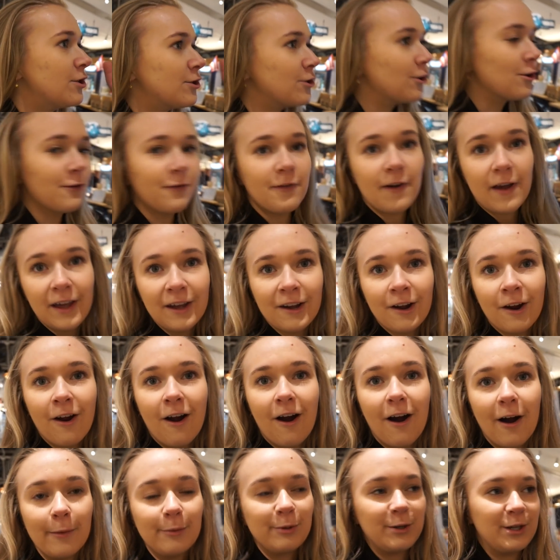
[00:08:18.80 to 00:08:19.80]
surveying our
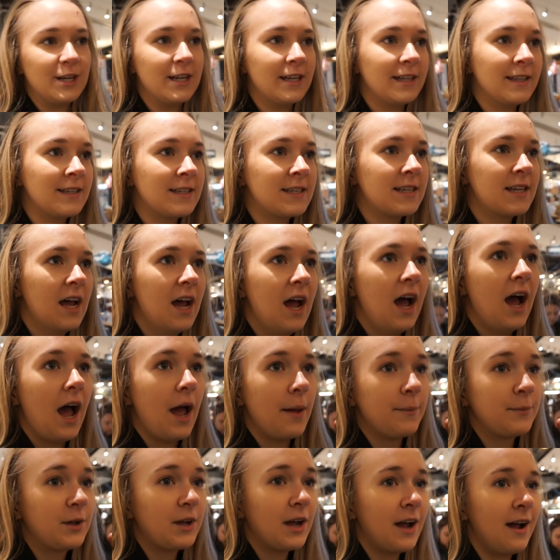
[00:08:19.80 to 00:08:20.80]
options.
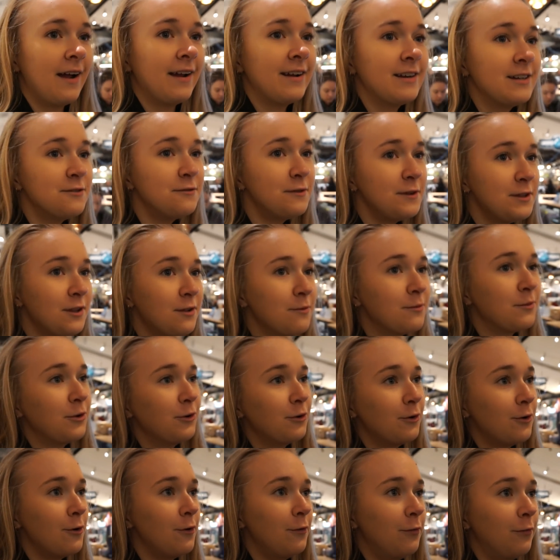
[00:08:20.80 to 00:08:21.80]
I'm kind of in the
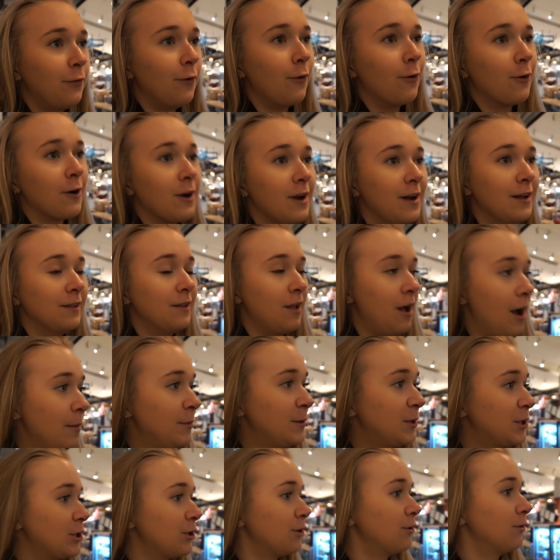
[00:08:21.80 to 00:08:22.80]
mood for a
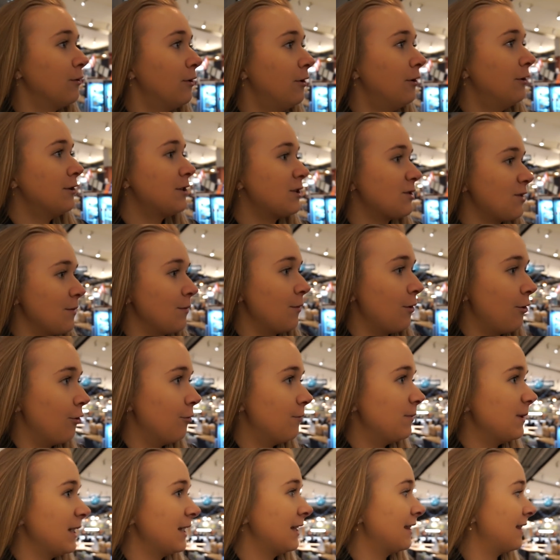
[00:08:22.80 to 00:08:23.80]
lobster roll, so I'm
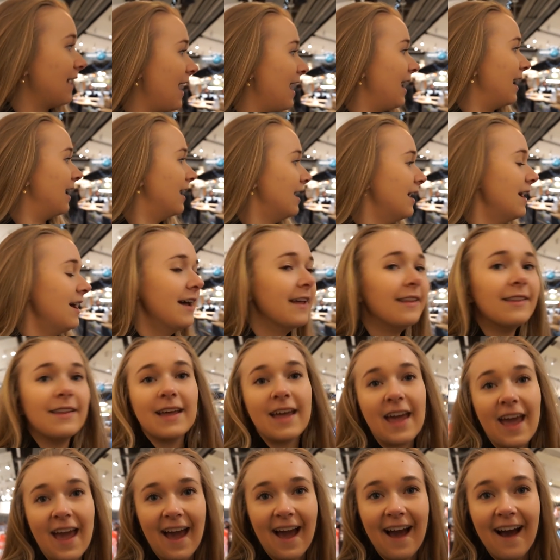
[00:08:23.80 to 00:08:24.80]
hoping that
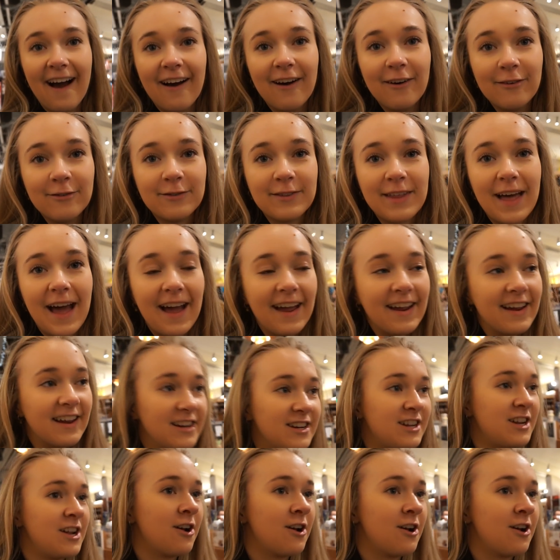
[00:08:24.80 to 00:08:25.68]
they have that in